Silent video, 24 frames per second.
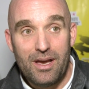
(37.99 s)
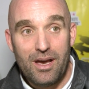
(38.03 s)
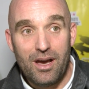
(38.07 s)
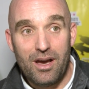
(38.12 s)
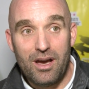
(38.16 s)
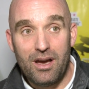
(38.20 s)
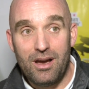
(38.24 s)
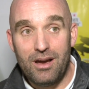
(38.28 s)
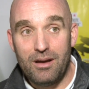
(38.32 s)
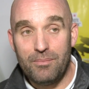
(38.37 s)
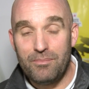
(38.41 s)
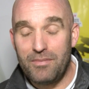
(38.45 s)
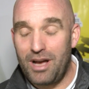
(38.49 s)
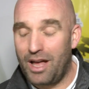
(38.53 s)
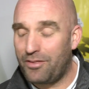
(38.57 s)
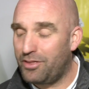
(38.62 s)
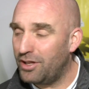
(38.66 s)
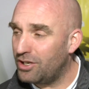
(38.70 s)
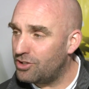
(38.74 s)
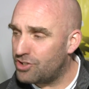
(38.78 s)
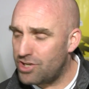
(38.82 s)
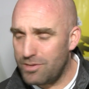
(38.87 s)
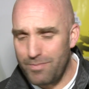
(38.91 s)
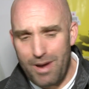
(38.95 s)
Um, I
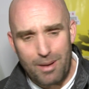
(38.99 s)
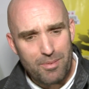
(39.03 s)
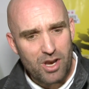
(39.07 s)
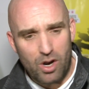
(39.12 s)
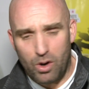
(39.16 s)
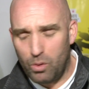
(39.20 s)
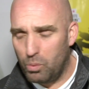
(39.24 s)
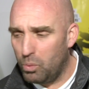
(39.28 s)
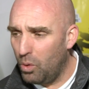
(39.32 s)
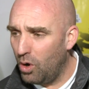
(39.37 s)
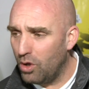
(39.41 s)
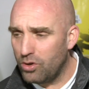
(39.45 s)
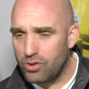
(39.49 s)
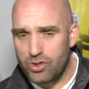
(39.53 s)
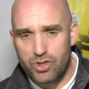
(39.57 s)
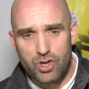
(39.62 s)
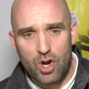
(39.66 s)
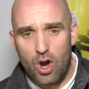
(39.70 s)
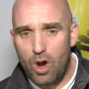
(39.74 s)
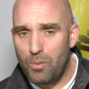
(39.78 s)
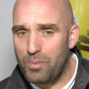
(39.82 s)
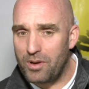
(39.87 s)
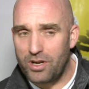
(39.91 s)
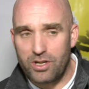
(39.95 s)
think she maybe got one
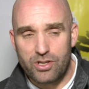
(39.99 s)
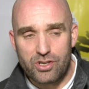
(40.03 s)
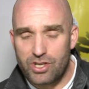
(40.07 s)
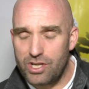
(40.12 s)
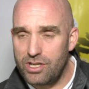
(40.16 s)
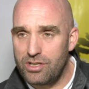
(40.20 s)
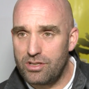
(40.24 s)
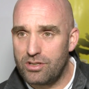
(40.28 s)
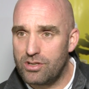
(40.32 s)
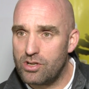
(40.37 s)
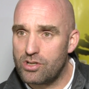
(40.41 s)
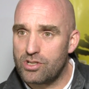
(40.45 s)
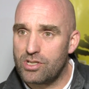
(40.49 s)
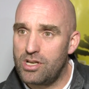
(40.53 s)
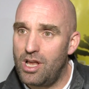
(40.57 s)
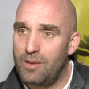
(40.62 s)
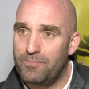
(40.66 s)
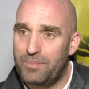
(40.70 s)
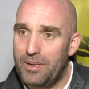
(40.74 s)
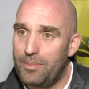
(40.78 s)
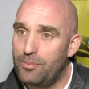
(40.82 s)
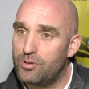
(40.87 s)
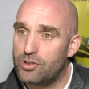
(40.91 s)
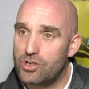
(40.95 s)
job, and she just
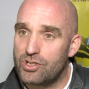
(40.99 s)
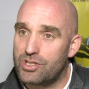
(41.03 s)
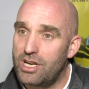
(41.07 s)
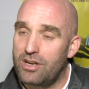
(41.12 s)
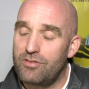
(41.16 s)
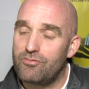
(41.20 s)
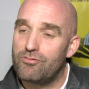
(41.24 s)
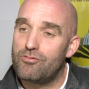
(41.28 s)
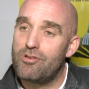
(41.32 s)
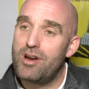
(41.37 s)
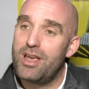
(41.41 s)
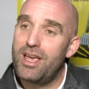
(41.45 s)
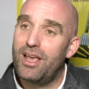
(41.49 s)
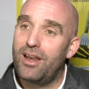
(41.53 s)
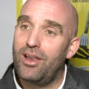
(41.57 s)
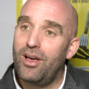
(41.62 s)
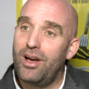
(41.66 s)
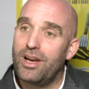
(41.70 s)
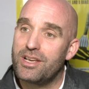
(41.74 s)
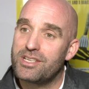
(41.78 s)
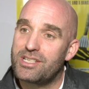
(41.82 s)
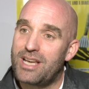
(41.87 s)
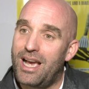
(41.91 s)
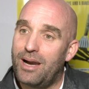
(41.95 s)
like people just didn't
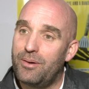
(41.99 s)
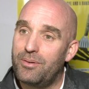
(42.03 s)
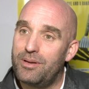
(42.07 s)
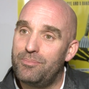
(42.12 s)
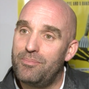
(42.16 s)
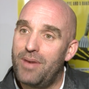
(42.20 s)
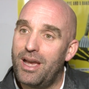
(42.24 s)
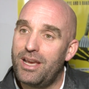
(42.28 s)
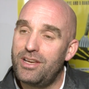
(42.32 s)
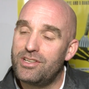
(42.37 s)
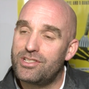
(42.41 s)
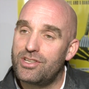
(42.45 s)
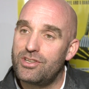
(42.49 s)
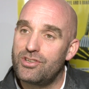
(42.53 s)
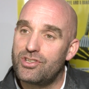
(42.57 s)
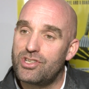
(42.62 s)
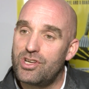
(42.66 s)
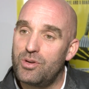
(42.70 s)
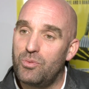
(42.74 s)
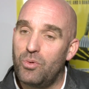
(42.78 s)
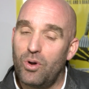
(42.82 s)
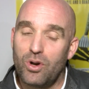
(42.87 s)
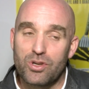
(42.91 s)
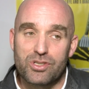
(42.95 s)
realise how amazing
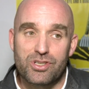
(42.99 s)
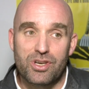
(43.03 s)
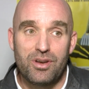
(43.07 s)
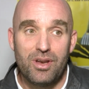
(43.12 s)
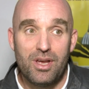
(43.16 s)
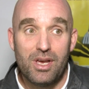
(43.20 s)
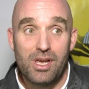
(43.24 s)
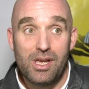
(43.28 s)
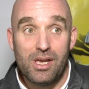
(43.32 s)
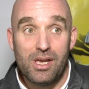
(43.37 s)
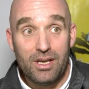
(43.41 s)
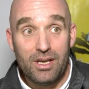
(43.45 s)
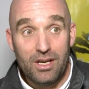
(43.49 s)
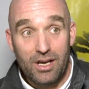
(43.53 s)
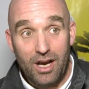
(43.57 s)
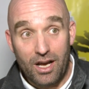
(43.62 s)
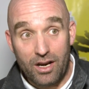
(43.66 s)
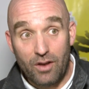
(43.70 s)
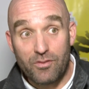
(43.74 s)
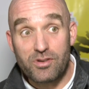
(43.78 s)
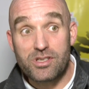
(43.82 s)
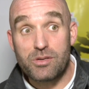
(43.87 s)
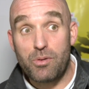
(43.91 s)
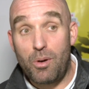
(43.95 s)
she was. And,
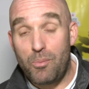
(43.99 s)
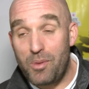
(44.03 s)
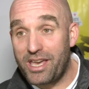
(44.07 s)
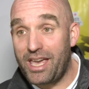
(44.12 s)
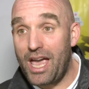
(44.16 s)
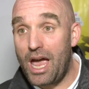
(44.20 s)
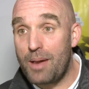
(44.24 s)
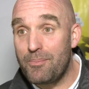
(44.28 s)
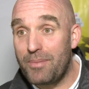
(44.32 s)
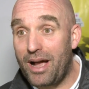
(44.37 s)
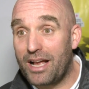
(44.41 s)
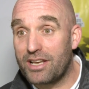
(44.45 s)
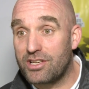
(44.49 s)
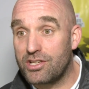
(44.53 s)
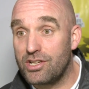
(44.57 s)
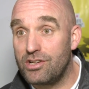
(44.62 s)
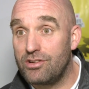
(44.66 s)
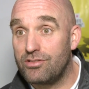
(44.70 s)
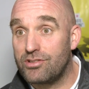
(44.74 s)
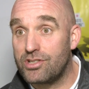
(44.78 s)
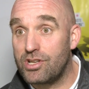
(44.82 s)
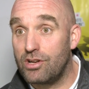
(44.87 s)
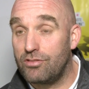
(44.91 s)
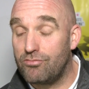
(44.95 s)
and obviously, when we came back
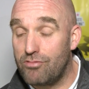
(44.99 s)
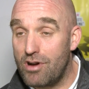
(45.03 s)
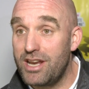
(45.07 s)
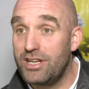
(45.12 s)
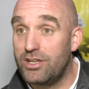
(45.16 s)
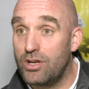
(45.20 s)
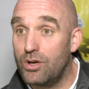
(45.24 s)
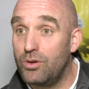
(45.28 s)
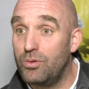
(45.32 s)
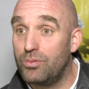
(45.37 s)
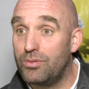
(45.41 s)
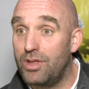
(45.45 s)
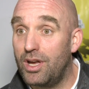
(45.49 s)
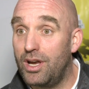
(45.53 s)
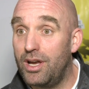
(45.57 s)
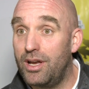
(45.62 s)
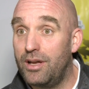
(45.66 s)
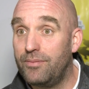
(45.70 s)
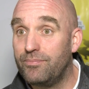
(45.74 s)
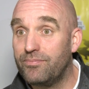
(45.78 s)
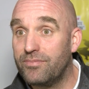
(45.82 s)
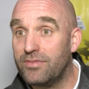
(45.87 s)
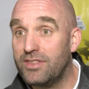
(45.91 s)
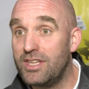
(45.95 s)
to, to redo
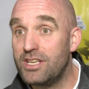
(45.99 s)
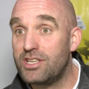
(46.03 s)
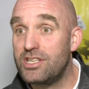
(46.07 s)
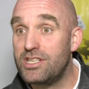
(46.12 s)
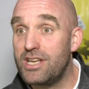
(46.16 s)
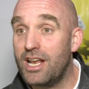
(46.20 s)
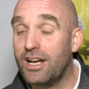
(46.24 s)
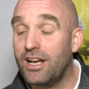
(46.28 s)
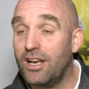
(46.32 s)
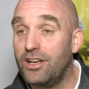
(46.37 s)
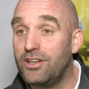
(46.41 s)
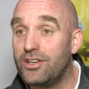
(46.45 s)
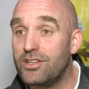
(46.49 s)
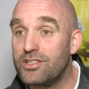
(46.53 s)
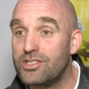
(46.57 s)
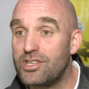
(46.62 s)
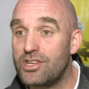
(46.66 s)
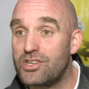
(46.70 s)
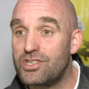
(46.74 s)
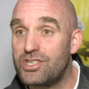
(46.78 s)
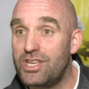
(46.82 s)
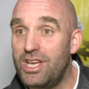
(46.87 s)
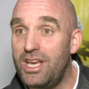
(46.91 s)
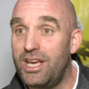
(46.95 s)
the This Is England as
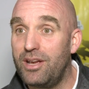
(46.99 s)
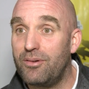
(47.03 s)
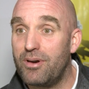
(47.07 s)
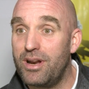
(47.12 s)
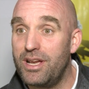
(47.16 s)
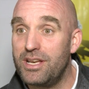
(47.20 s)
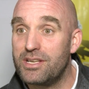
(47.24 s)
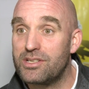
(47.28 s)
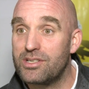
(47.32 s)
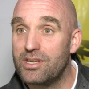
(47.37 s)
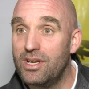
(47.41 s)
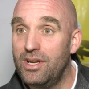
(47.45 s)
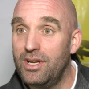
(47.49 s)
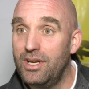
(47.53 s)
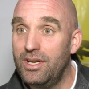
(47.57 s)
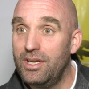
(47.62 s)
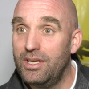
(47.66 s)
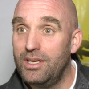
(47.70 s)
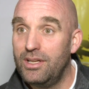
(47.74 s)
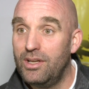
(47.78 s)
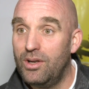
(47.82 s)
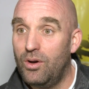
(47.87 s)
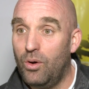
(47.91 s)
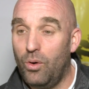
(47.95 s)
a series,
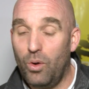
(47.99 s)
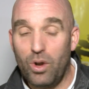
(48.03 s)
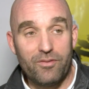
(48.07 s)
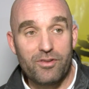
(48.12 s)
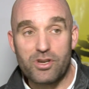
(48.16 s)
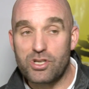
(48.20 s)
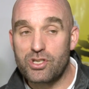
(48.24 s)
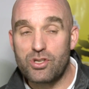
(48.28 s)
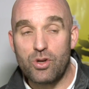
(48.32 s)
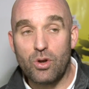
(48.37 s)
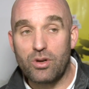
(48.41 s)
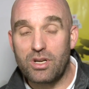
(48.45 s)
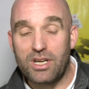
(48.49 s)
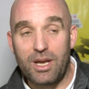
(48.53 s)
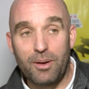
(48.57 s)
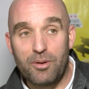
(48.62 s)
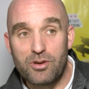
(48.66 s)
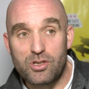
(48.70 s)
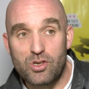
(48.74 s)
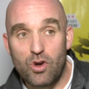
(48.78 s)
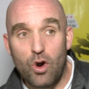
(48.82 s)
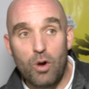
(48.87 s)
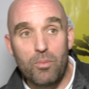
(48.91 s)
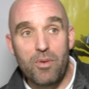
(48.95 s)
all of a sudden it
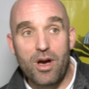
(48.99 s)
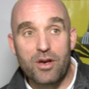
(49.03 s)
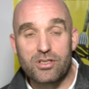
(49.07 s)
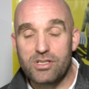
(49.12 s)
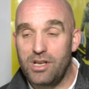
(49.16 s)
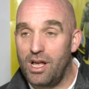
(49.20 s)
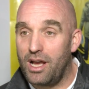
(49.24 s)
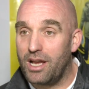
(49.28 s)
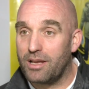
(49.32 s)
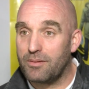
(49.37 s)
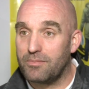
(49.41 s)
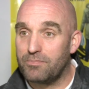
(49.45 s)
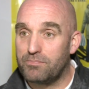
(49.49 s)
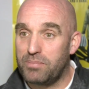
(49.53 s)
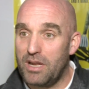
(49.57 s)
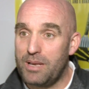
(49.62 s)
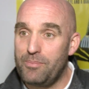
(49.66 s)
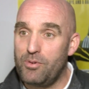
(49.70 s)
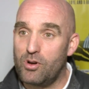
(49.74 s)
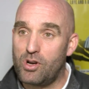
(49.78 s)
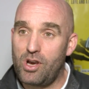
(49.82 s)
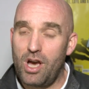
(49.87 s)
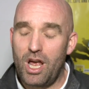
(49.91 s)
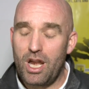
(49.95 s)
was almost like
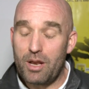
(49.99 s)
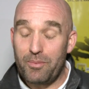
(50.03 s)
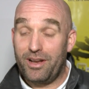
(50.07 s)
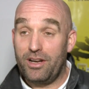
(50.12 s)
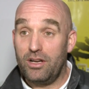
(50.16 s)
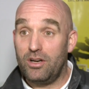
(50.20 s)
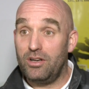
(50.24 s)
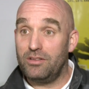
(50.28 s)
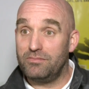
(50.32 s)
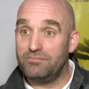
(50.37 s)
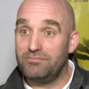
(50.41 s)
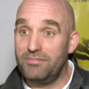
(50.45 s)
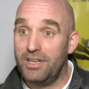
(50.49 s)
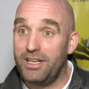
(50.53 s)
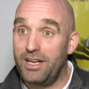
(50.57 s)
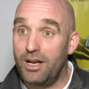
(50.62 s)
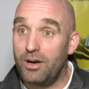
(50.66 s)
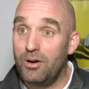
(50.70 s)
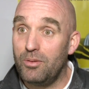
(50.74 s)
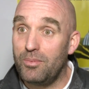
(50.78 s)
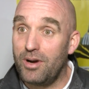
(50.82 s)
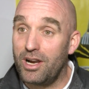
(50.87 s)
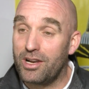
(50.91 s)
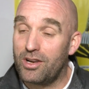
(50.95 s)
people kind of went, oh, you
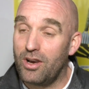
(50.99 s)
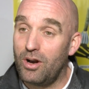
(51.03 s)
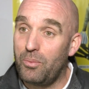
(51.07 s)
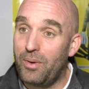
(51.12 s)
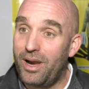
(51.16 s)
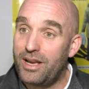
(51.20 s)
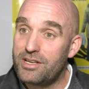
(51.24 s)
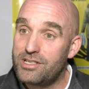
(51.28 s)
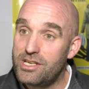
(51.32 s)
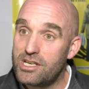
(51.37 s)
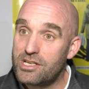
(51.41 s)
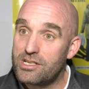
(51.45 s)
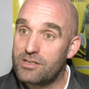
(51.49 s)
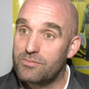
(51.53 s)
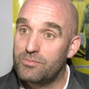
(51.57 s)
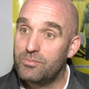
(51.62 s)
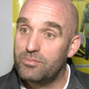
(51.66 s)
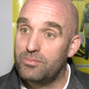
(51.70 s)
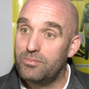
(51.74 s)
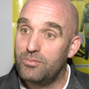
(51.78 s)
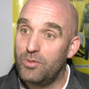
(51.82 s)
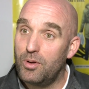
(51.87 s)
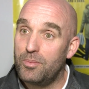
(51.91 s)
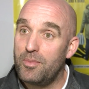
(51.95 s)
know, oh my God, where's this
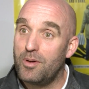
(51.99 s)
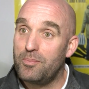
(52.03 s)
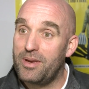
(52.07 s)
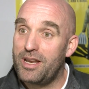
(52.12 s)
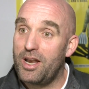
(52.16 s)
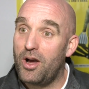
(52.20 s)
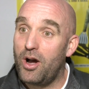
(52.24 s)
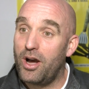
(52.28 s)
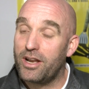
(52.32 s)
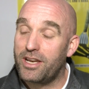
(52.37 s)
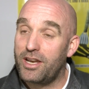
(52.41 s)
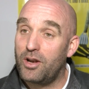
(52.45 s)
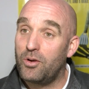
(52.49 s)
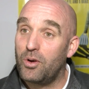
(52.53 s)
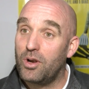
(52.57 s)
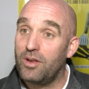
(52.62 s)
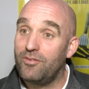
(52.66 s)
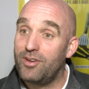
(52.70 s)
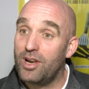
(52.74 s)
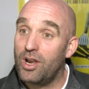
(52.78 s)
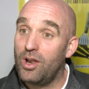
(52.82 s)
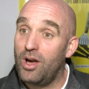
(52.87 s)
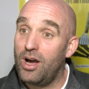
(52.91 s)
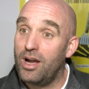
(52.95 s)
woman been hiding all
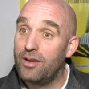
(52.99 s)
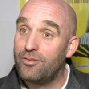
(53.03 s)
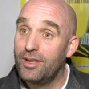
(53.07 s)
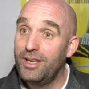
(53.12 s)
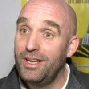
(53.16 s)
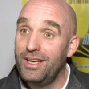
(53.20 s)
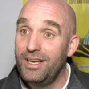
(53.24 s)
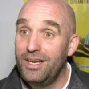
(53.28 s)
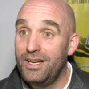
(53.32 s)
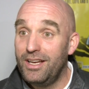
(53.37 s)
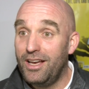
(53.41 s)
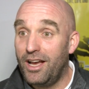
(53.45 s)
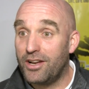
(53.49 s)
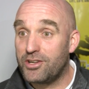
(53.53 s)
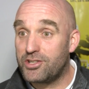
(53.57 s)
of her life?